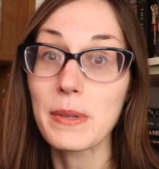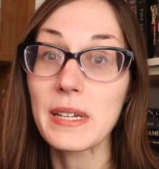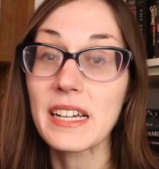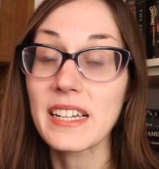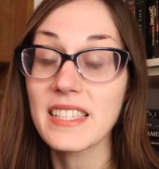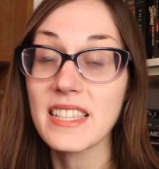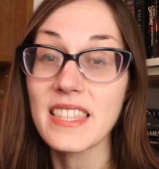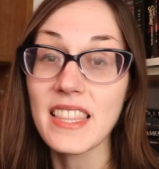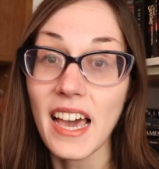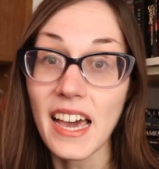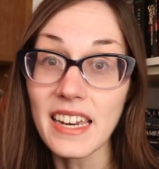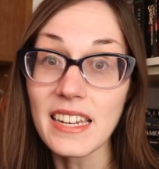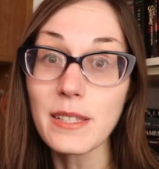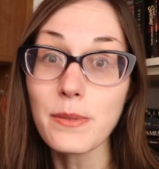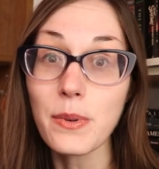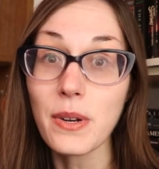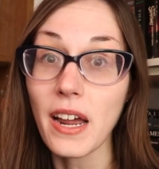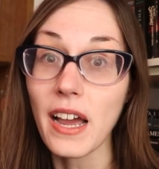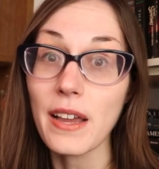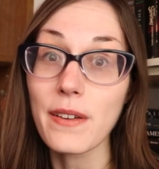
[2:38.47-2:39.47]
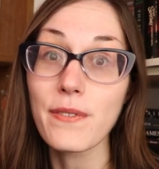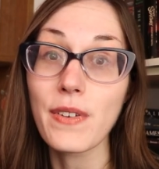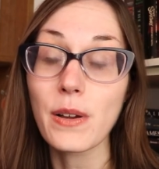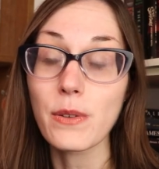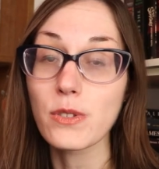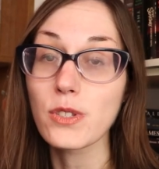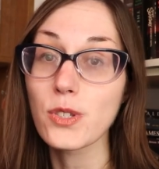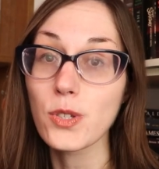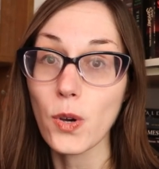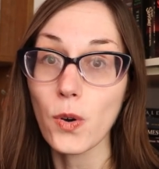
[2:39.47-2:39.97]
because that is what I
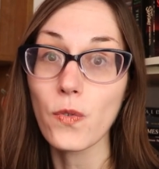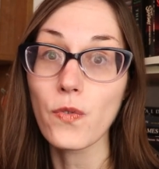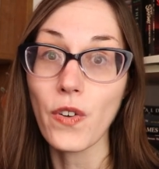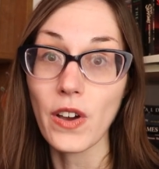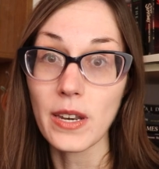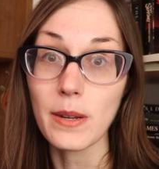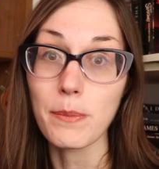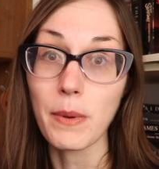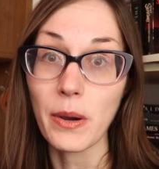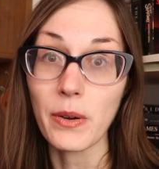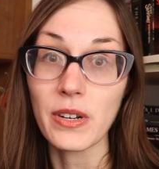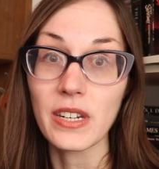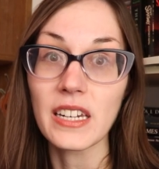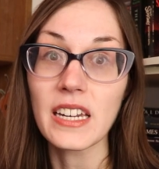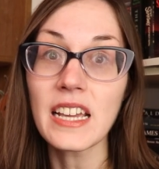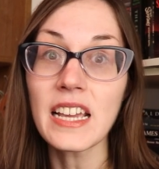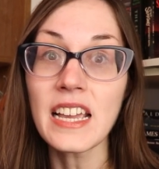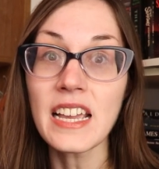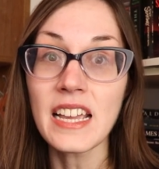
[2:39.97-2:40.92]
found so fun about it,